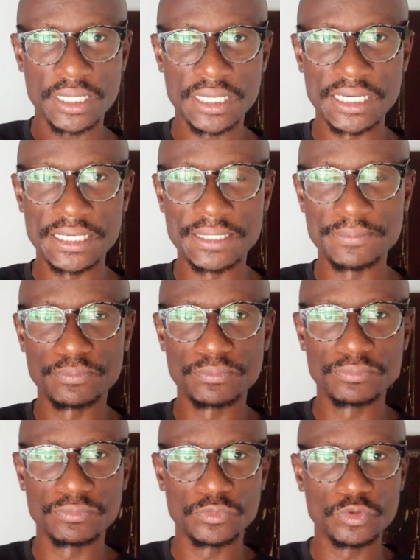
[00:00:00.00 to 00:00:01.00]

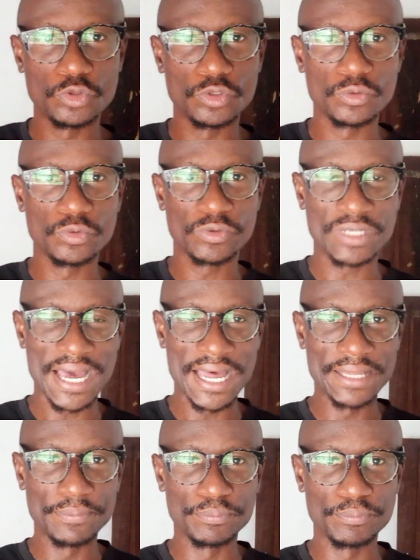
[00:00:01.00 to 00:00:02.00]

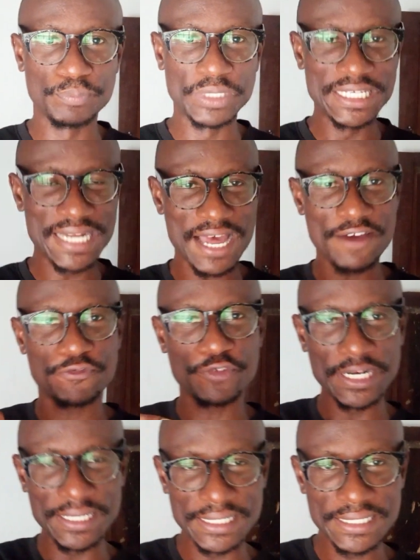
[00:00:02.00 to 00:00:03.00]
and beginner
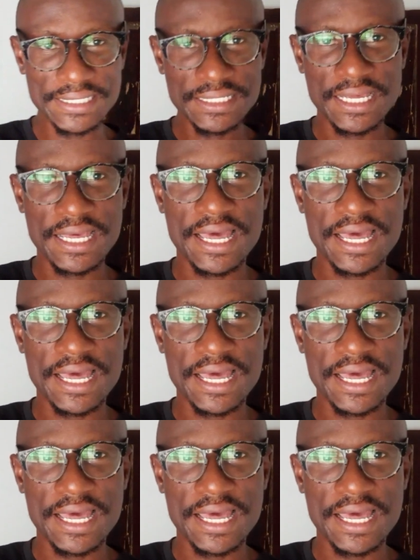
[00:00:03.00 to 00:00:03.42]
friendly,